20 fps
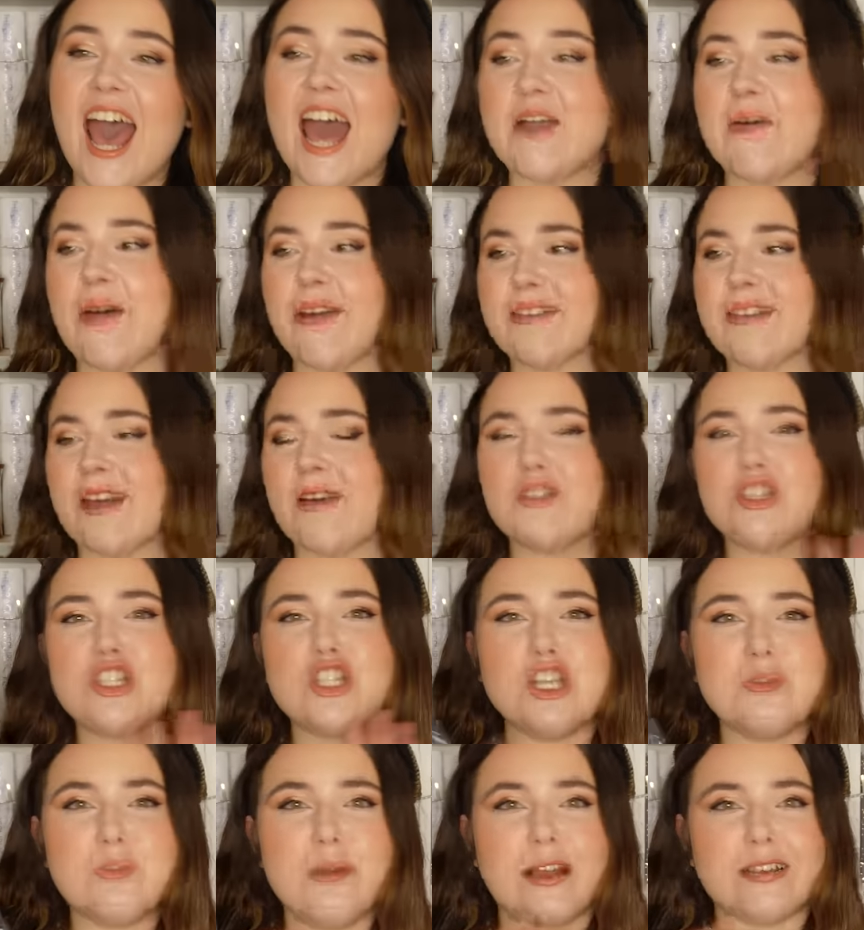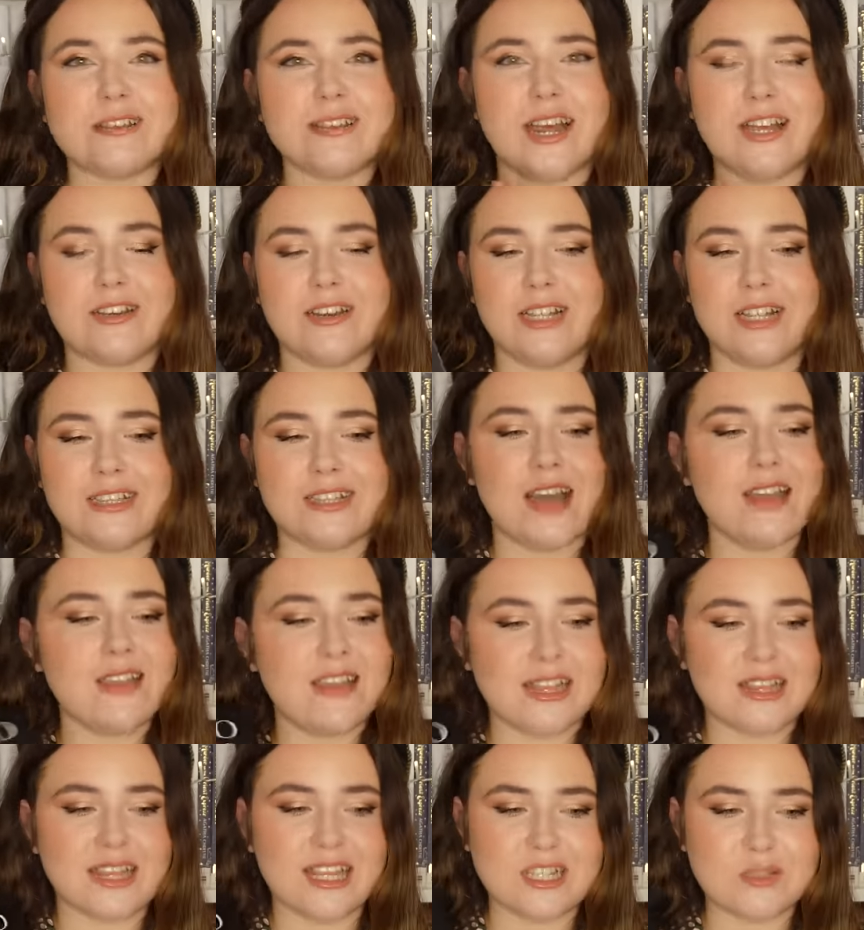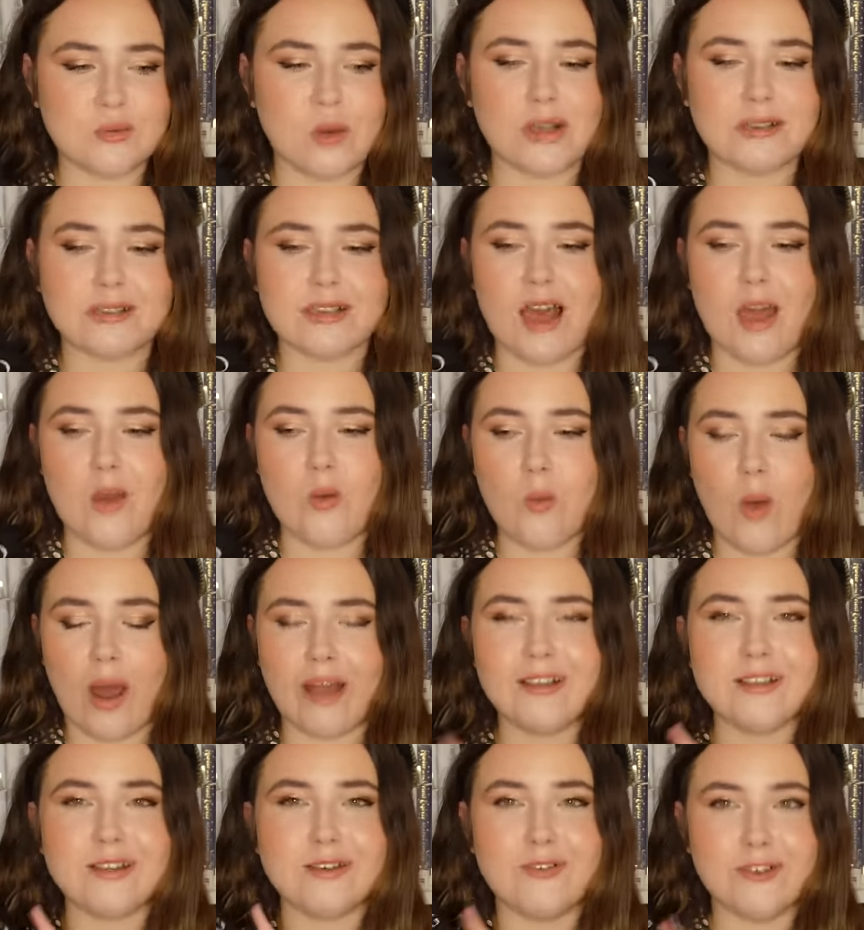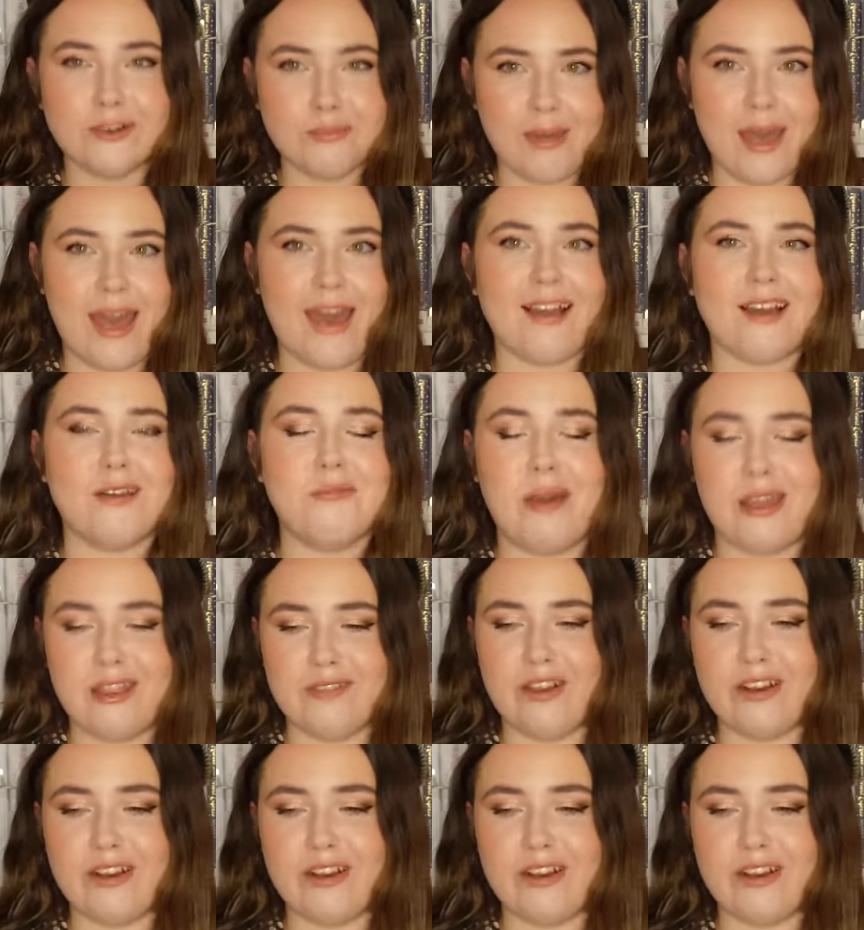Anyways, super excited to read this. I think this was a wonderful pick by the